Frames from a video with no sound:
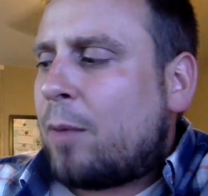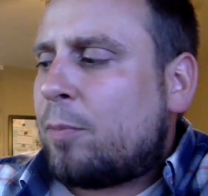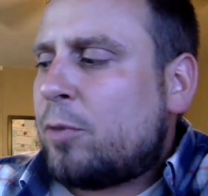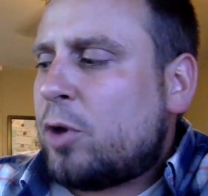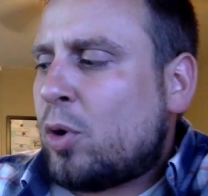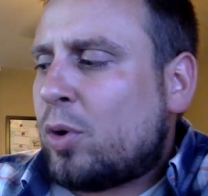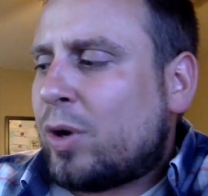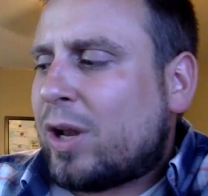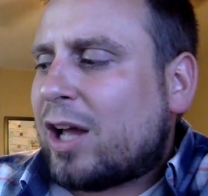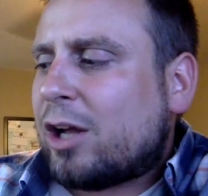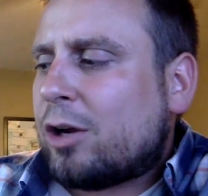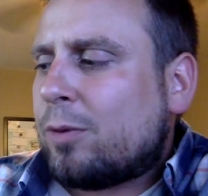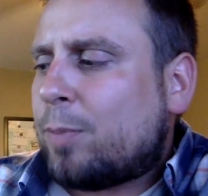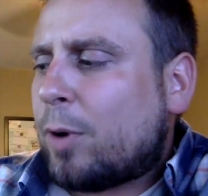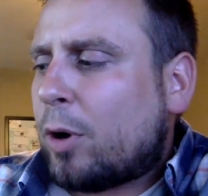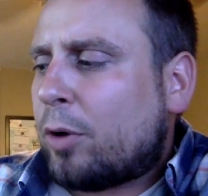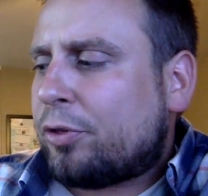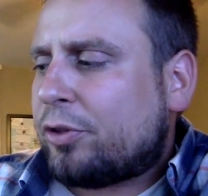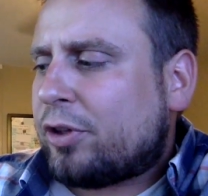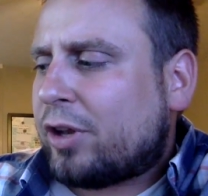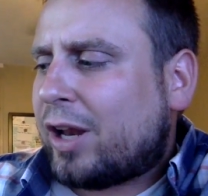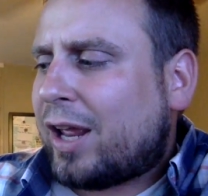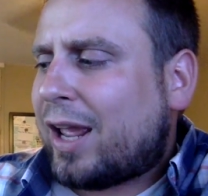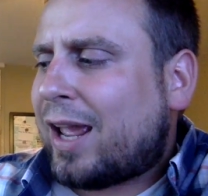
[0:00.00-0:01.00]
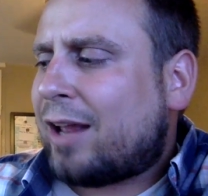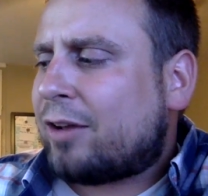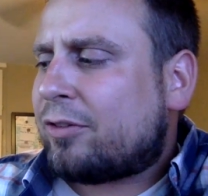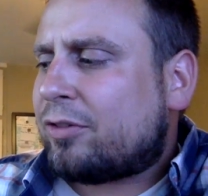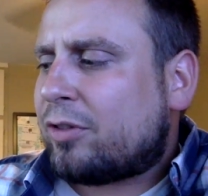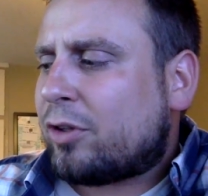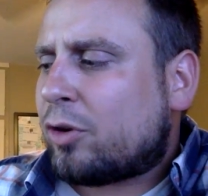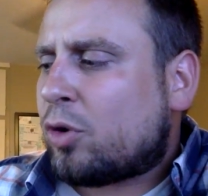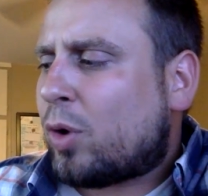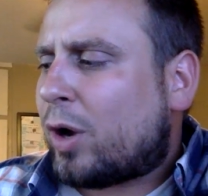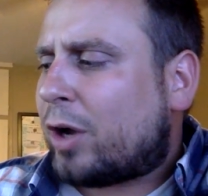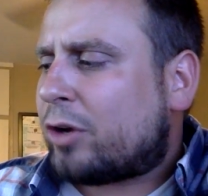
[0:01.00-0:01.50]
You and I are both going to
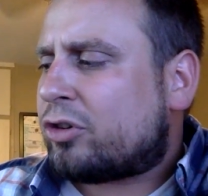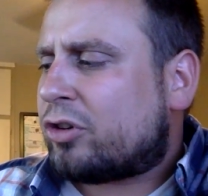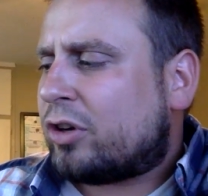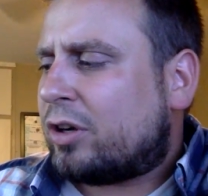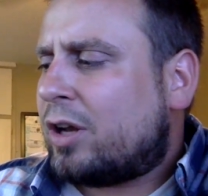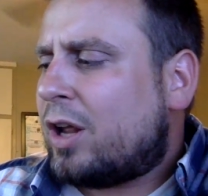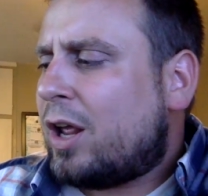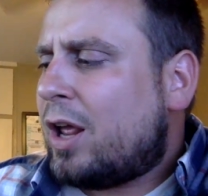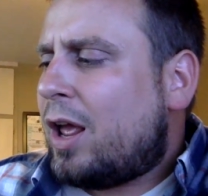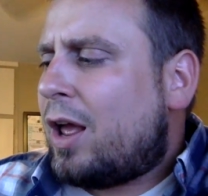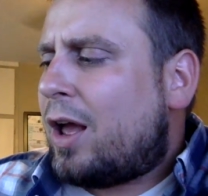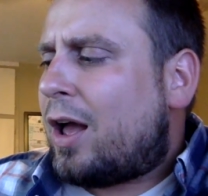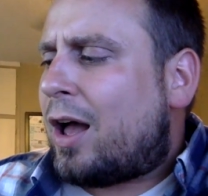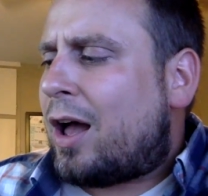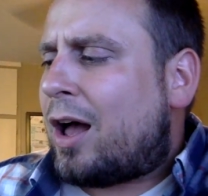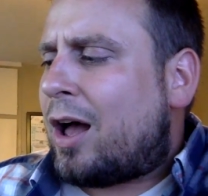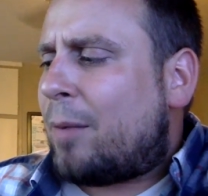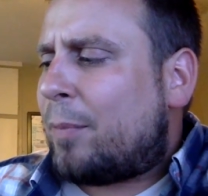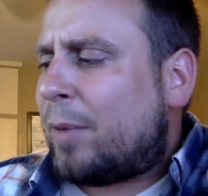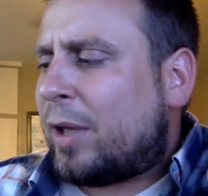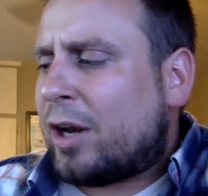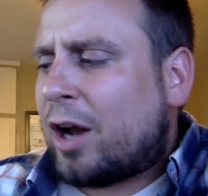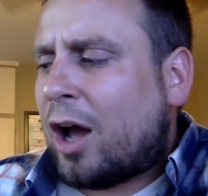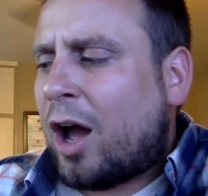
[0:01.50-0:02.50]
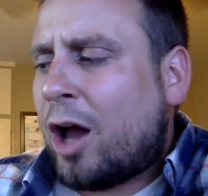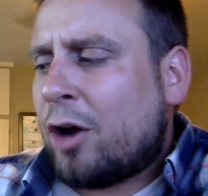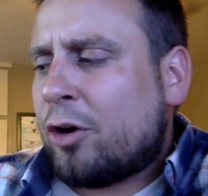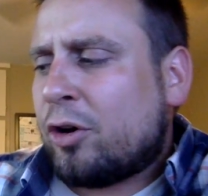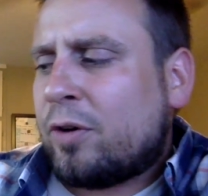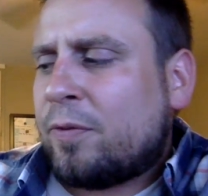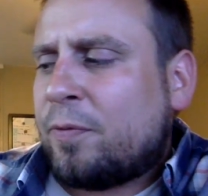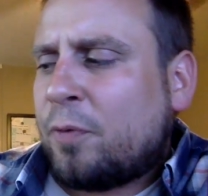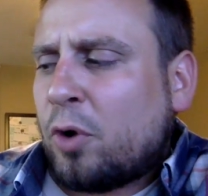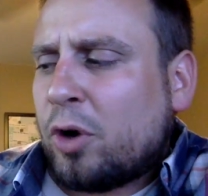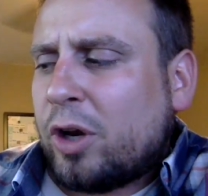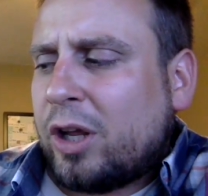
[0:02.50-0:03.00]
answer the question. In
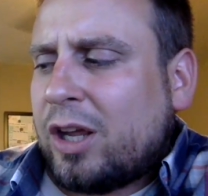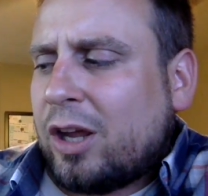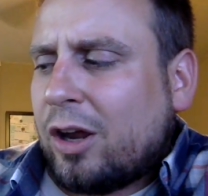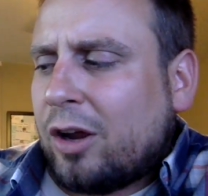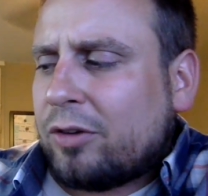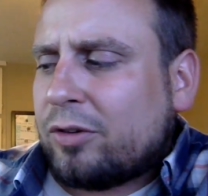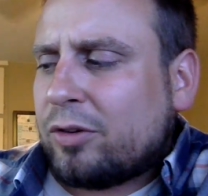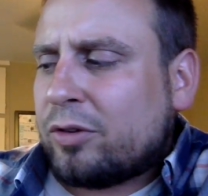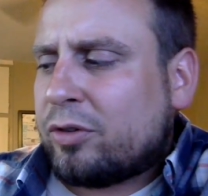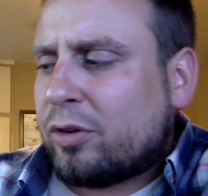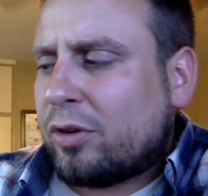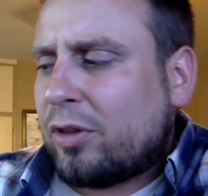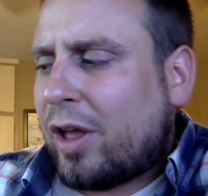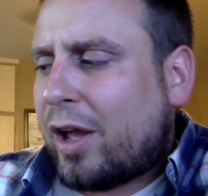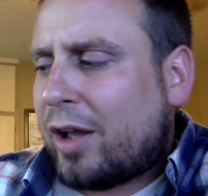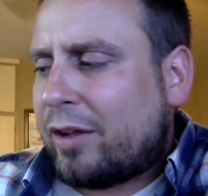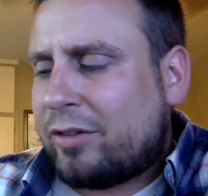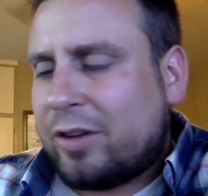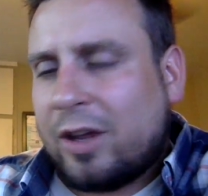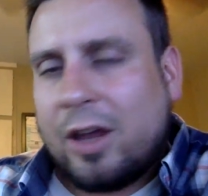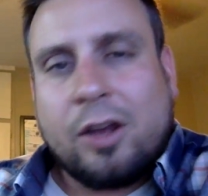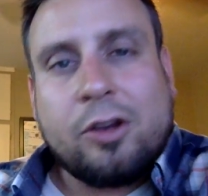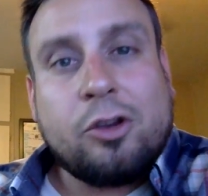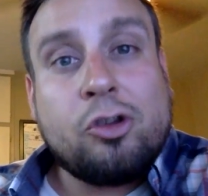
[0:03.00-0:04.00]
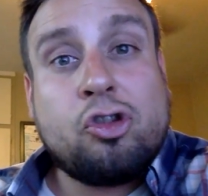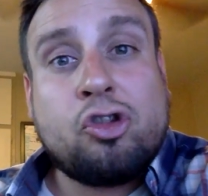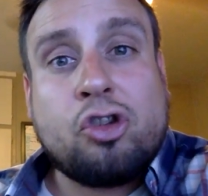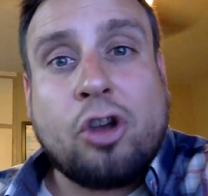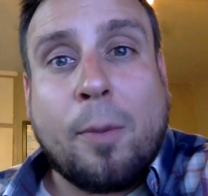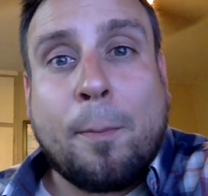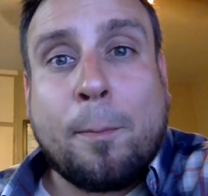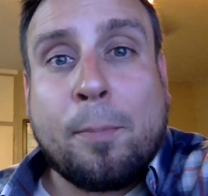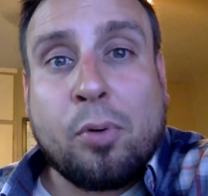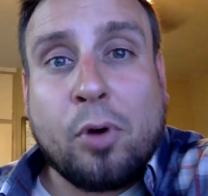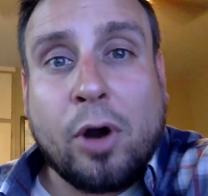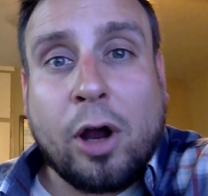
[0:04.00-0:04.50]
140 characters or less,
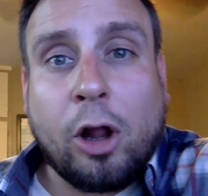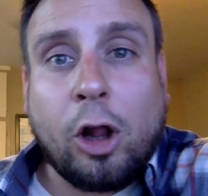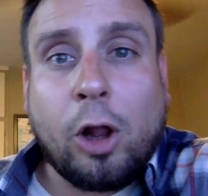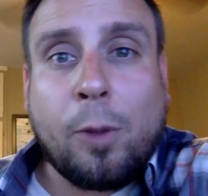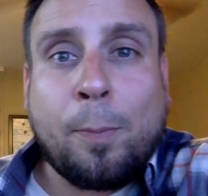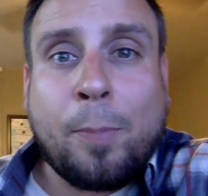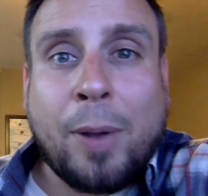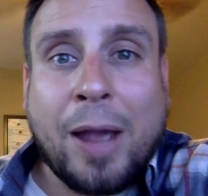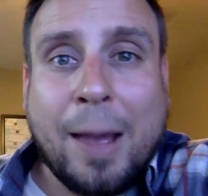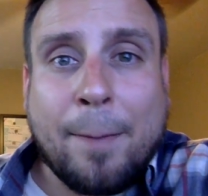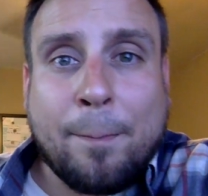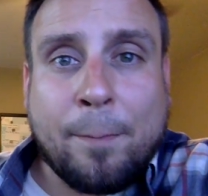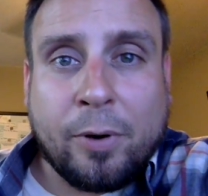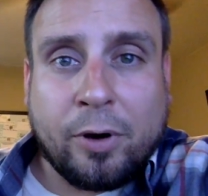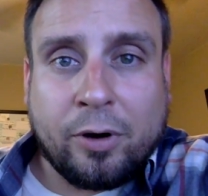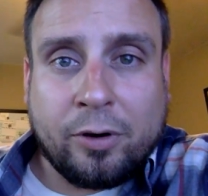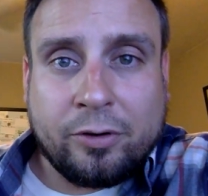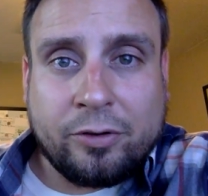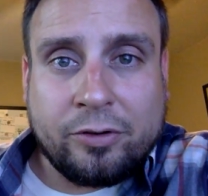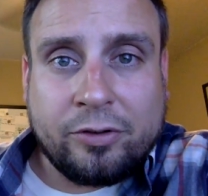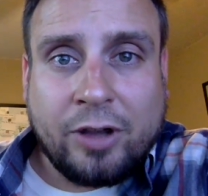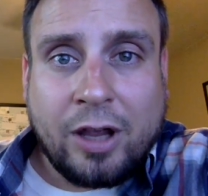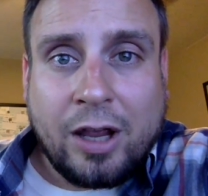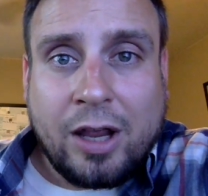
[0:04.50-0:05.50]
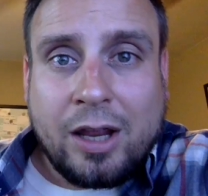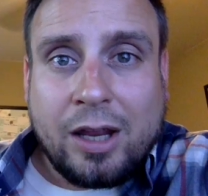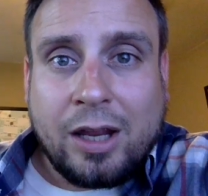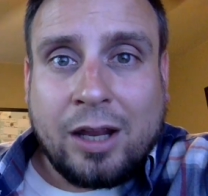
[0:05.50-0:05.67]
Jabril Peppers,